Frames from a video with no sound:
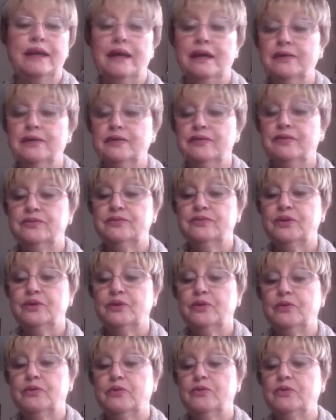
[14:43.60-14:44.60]
and
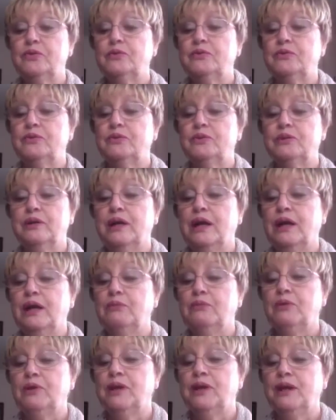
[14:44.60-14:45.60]
so
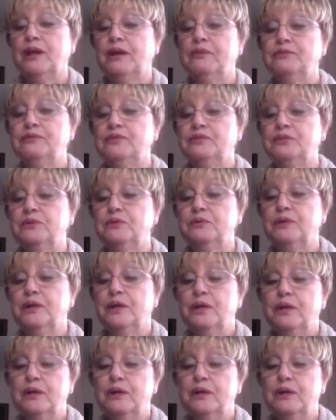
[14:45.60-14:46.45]
I will have to.